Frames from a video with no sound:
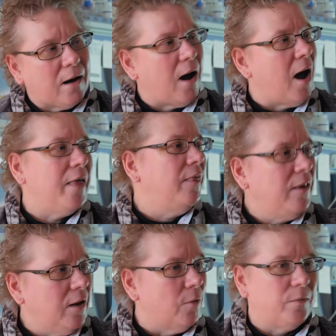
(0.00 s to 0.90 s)

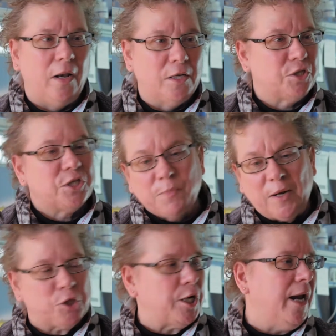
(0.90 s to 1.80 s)
it's just
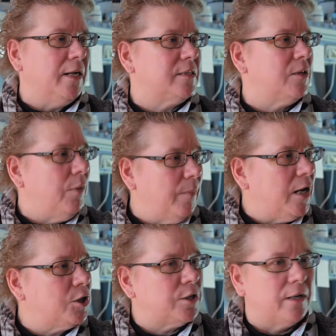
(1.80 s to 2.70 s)
by chance that we
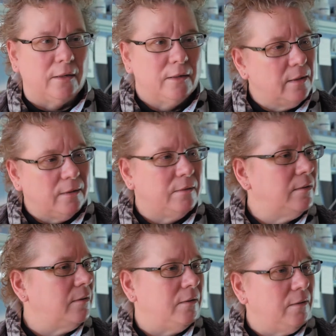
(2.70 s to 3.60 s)
managed to
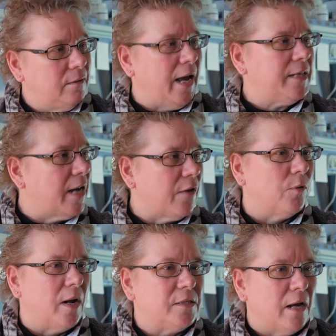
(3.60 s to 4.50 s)
get together
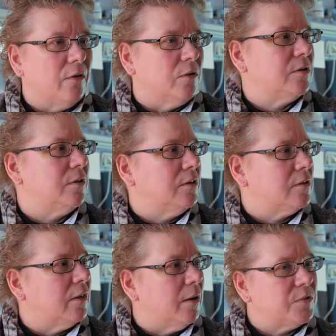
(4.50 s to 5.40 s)
and I say those things
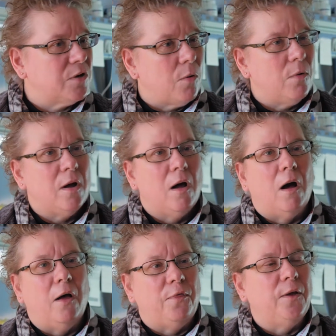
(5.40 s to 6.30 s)
to them. So
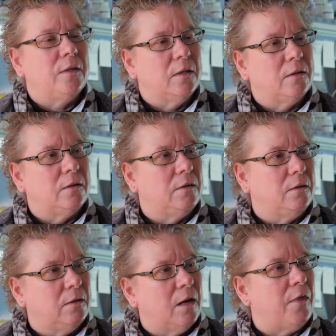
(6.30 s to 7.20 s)
I think
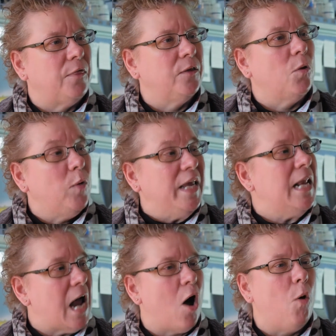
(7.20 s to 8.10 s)
that we
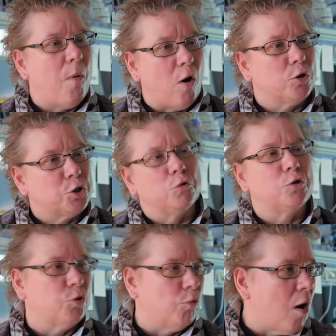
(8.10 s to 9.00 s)
can help our
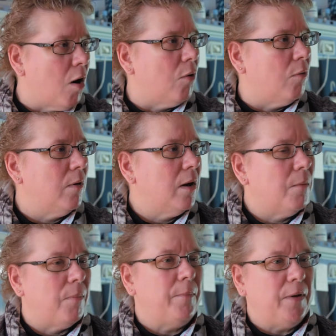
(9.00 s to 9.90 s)
church grow
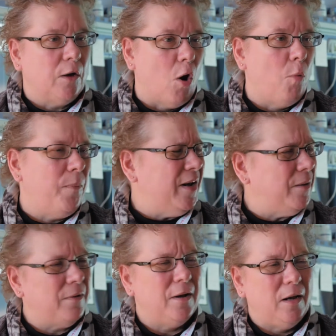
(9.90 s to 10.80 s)
by being open.
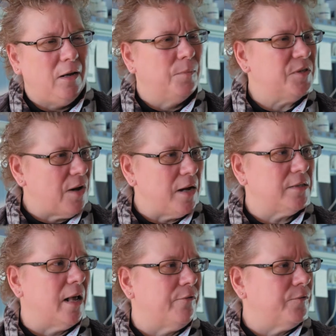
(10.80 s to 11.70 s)
And besides
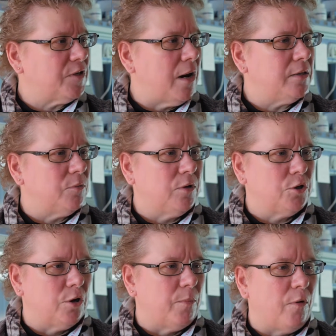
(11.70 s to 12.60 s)
that, if science and
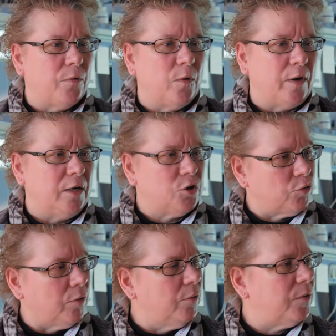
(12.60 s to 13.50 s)
religion are both looking at
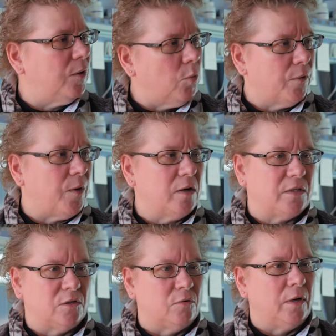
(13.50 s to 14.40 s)
truth and
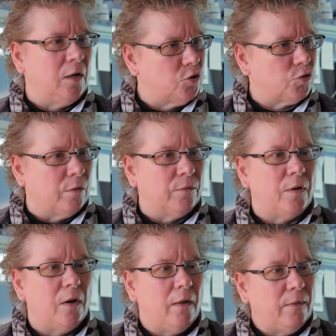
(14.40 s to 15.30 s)
Orthodoxy is looking at truth,
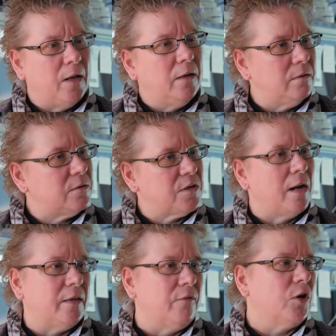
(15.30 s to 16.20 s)
then
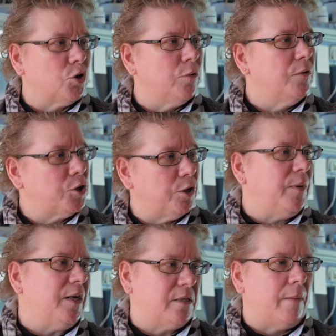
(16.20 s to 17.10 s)
scientific truth should
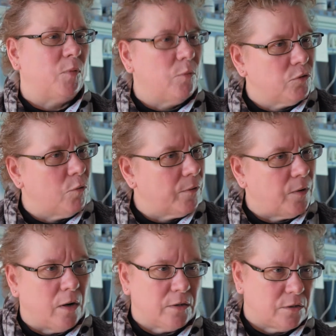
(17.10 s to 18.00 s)
be acceptable to
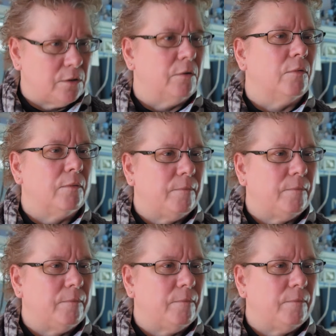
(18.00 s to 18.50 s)
Orthodox too.